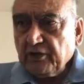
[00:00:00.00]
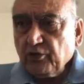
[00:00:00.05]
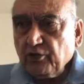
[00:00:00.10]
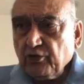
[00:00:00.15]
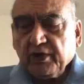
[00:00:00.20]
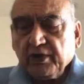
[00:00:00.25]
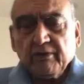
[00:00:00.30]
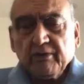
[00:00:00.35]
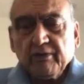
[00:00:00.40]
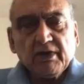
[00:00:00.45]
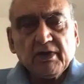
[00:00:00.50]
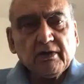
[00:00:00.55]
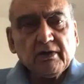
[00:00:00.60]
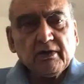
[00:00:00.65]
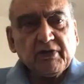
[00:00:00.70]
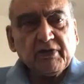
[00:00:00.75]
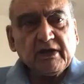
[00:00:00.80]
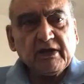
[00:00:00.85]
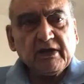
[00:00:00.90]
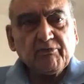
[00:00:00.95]
Nehru
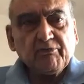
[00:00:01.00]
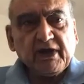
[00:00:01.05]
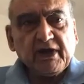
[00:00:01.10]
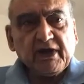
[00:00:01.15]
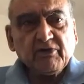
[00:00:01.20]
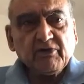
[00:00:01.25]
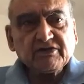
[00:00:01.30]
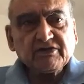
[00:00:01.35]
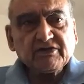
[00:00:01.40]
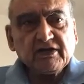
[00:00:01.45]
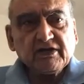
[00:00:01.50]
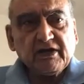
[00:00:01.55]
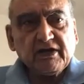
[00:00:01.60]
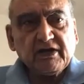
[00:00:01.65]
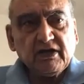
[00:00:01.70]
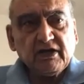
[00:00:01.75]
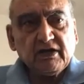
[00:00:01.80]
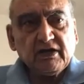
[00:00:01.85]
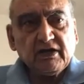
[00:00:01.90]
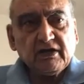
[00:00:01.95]
became prime
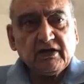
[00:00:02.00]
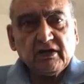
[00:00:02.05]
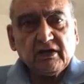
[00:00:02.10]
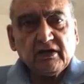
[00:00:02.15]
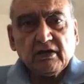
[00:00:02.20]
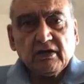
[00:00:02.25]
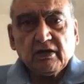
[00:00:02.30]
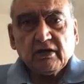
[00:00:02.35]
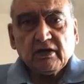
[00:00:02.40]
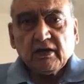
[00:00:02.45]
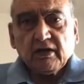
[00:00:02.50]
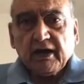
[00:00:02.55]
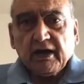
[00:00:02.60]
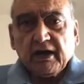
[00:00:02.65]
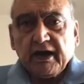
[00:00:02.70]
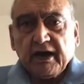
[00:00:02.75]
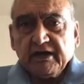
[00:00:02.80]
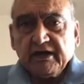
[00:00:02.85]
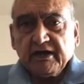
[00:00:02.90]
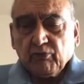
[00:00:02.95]
minister. He
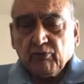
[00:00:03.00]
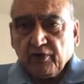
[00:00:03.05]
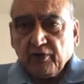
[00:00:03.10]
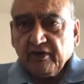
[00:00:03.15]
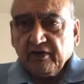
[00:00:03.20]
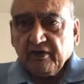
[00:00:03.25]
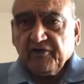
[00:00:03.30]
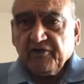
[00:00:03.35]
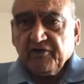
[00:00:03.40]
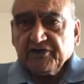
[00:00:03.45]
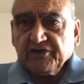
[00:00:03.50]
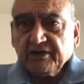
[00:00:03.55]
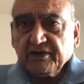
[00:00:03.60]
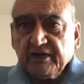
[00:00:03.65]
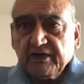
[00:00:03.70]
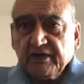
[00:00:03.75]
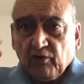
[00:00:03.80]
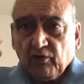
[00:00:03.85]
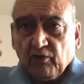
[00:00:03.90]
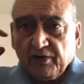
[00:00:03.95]
had a modern
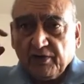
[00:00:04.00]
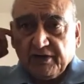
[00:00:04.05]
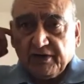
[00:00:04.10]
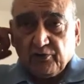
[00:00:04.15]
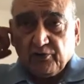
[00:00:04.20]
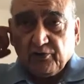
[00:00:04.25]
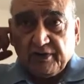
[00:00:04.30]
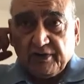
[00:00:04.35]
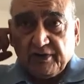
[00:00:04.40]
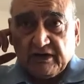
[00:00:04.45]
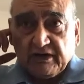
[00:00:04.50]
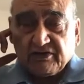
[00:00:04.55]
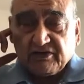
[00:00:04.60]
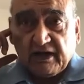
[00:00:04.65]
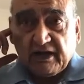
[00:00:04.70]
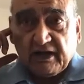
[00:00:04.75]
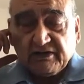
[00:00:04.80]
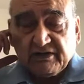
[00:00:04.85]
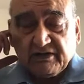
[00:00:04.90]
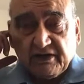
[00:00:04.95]
vision. He wanted to
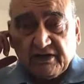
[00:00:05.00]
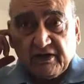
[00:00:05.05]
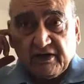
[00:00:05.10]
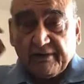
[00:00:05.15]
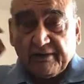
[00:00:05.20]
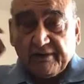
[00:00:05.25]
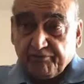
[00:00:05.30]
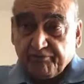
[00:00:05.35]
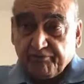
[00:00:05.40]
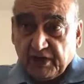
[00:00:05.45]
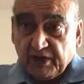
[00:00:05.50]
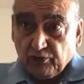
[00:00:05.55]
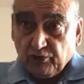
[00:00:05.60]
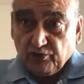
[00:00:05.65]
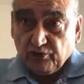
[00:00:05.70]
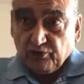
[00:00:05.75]
industrialize India.